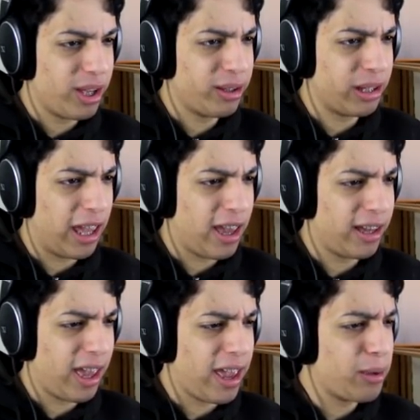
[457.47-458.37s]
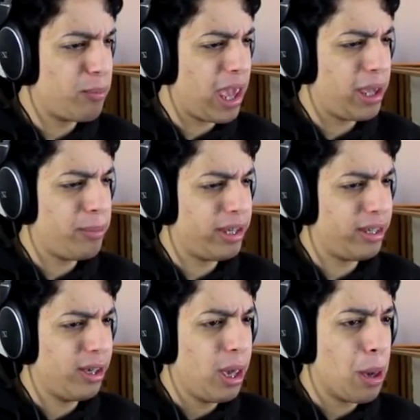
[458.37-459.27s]
Oh, hey,
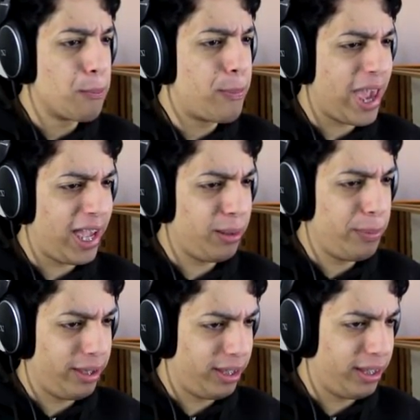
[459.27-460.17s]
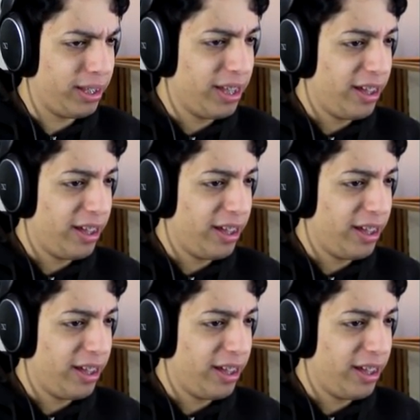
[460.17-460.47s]
baby! Baby!